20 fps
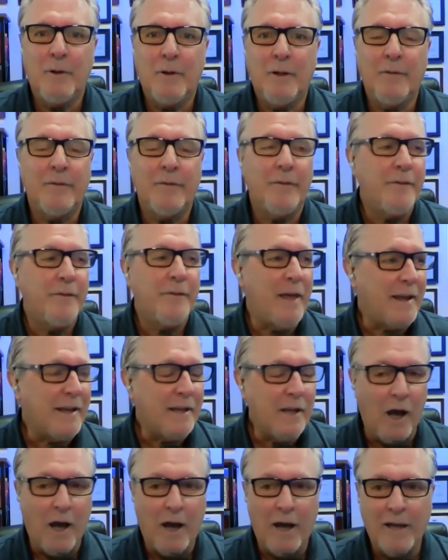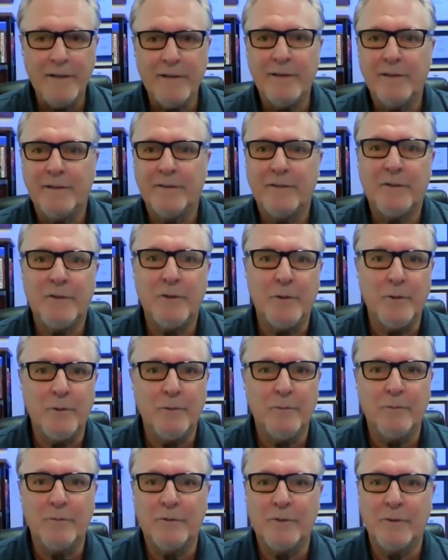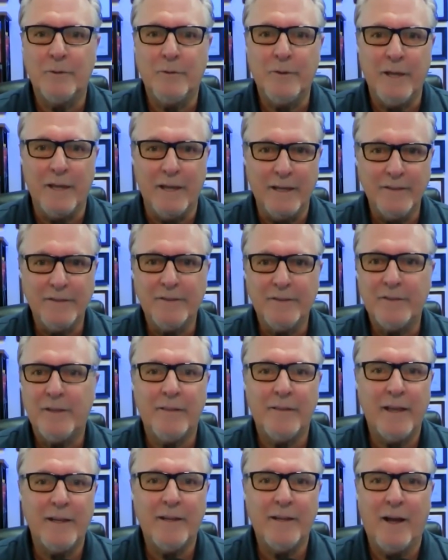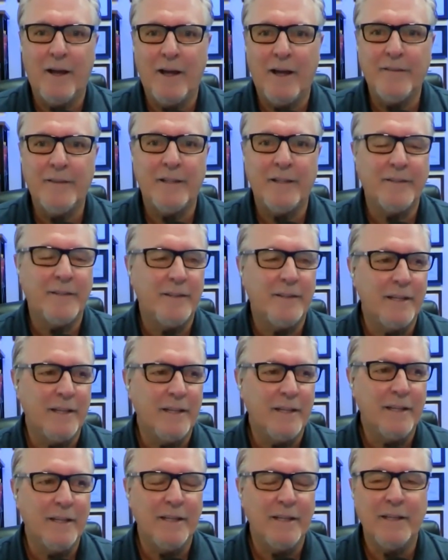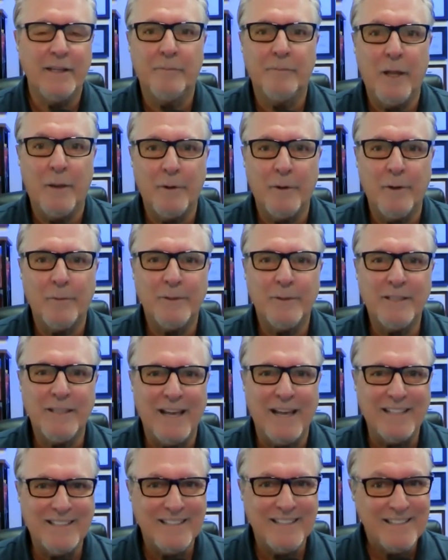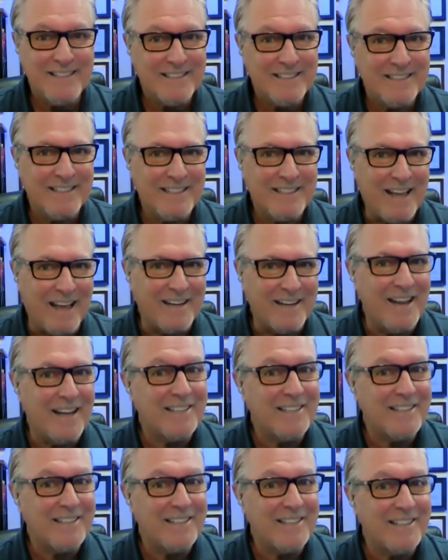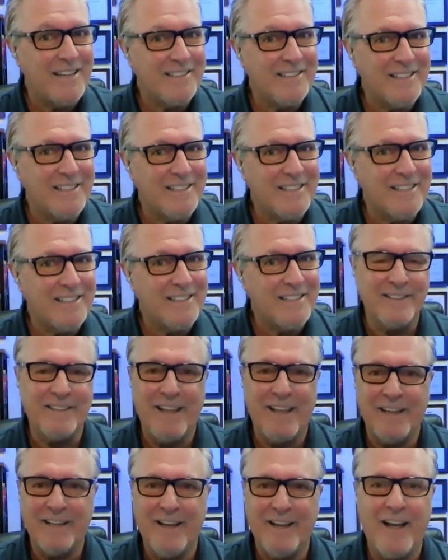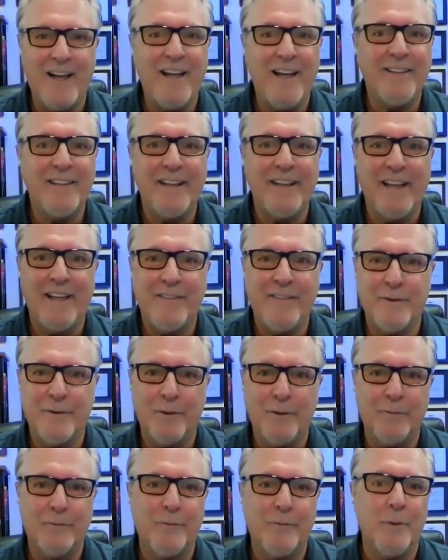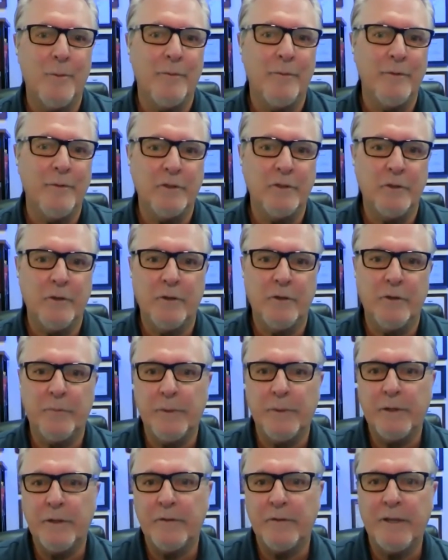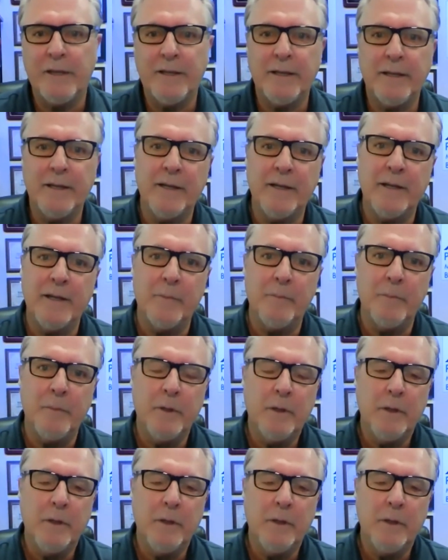Well, thank God, two things. Thank God that the plumber was licensed, had an active license, and thank God they had their own form of insurance, because that ended up